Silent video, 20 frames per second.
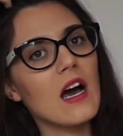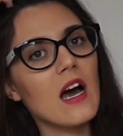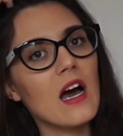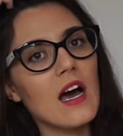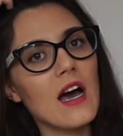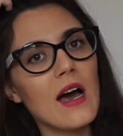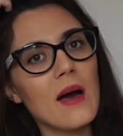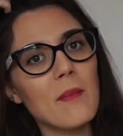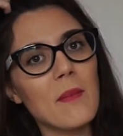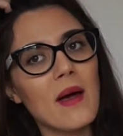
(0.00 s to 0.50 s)

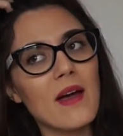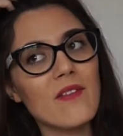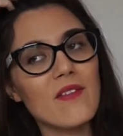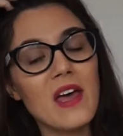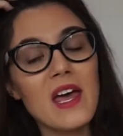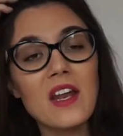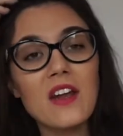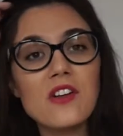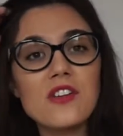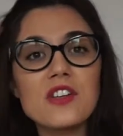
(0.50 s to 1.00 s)
I have
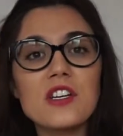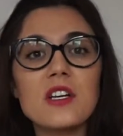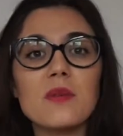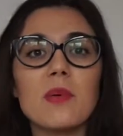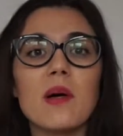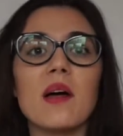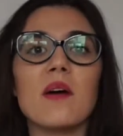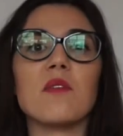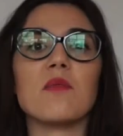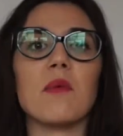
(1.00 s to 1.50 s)
energy to
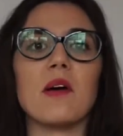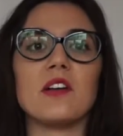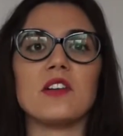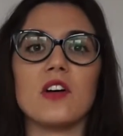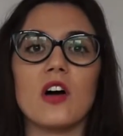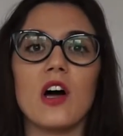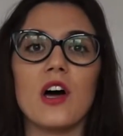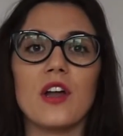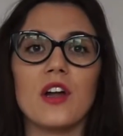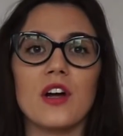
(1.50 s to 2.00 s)
play with my
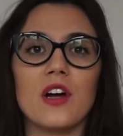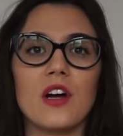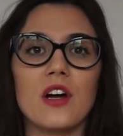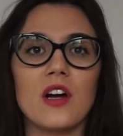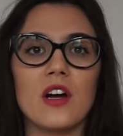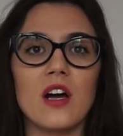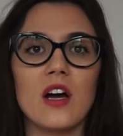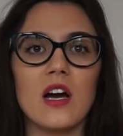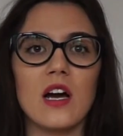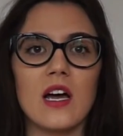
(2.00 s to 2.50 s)

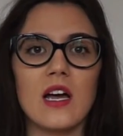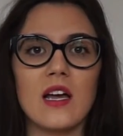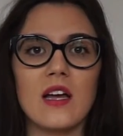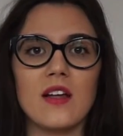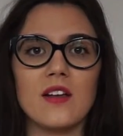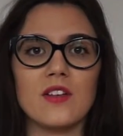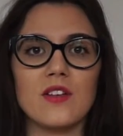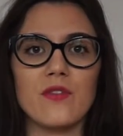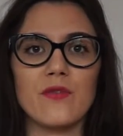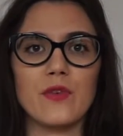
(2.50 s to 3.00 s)
daughter.
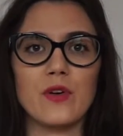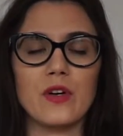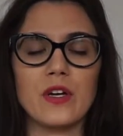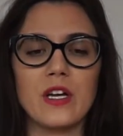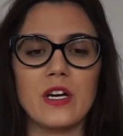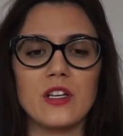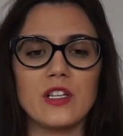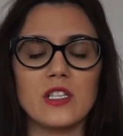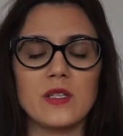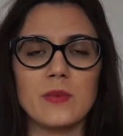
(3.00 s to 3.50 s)
I don't feel
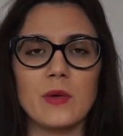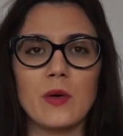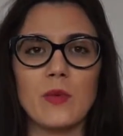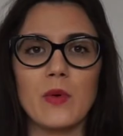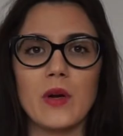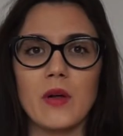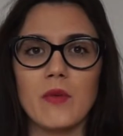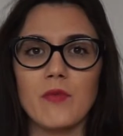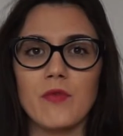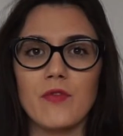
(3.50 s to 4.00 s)
guilty about
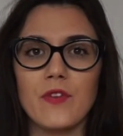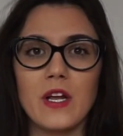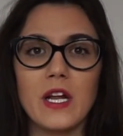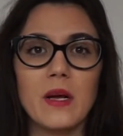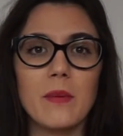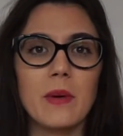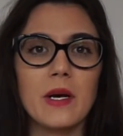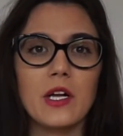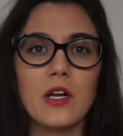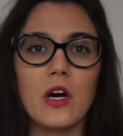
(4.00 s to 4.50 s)
what I'm
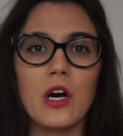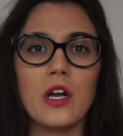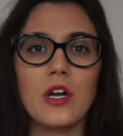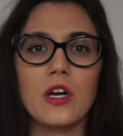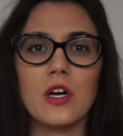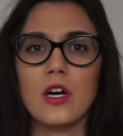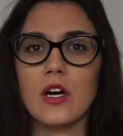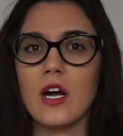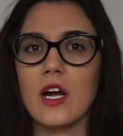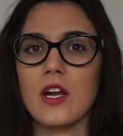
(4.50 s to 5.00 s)
feeding my daughter.
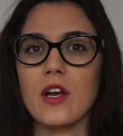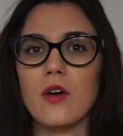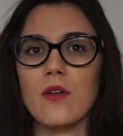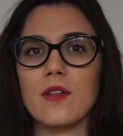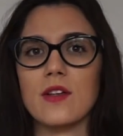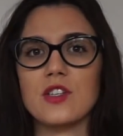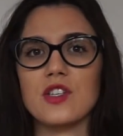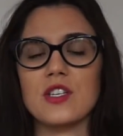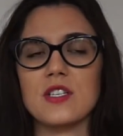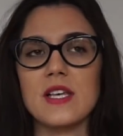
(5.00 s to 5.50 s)
I know
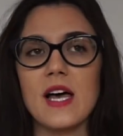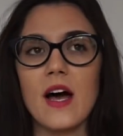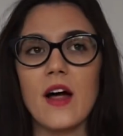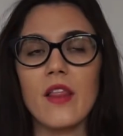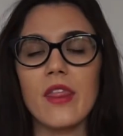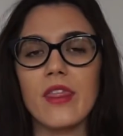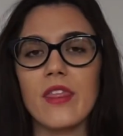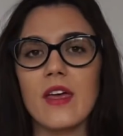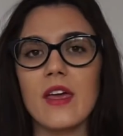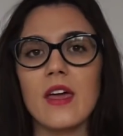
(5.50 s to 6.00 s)
that she's
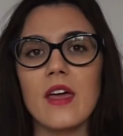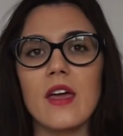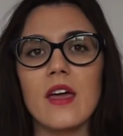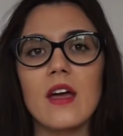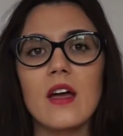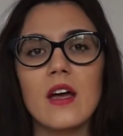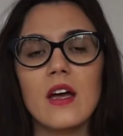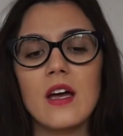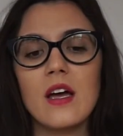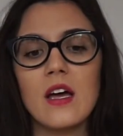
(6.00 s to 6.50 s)
healthy.